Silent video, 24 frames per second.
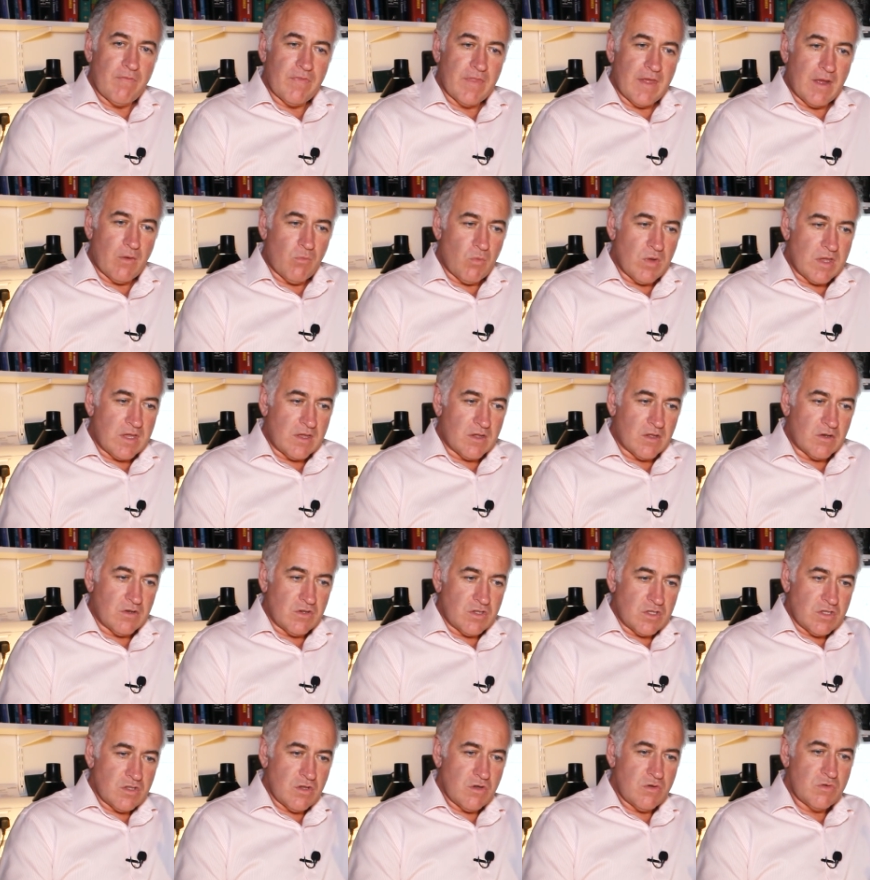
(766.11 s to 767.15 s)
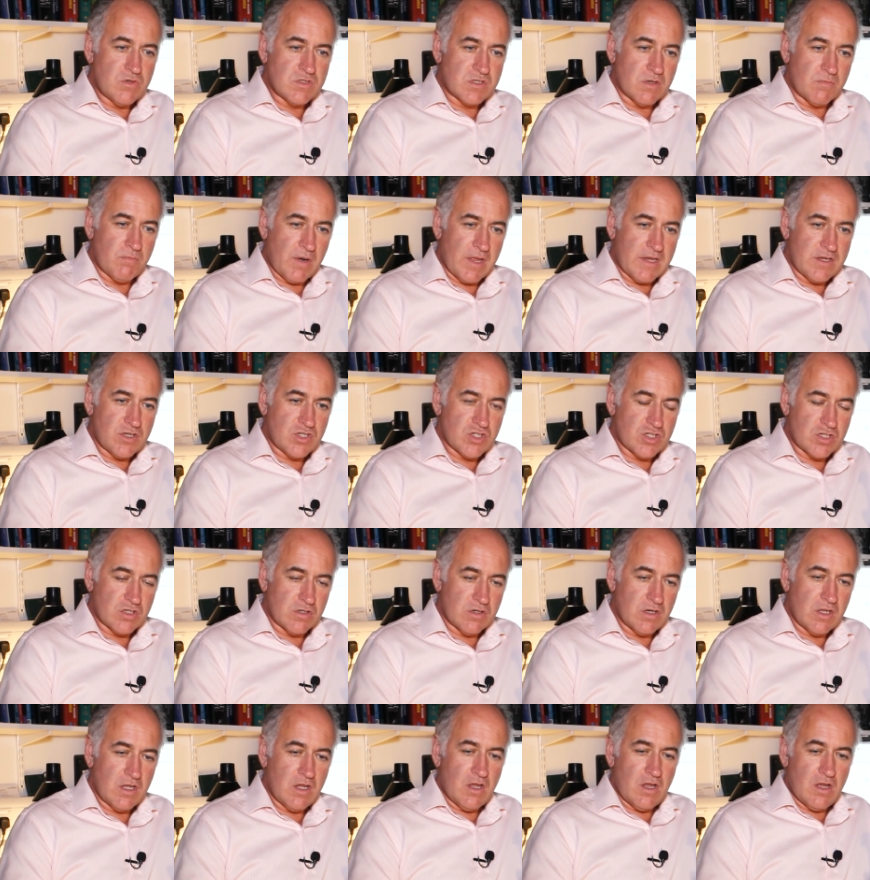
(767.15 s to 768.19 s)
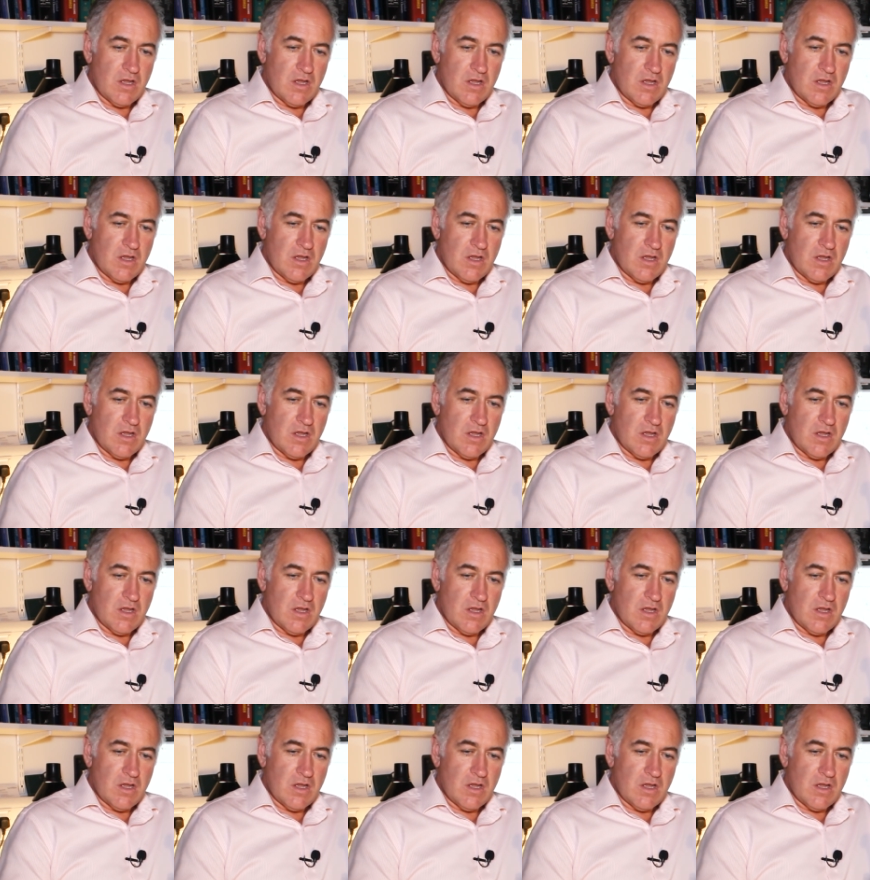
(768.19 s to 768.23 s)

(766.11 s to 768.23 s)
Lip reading: that we can use ablation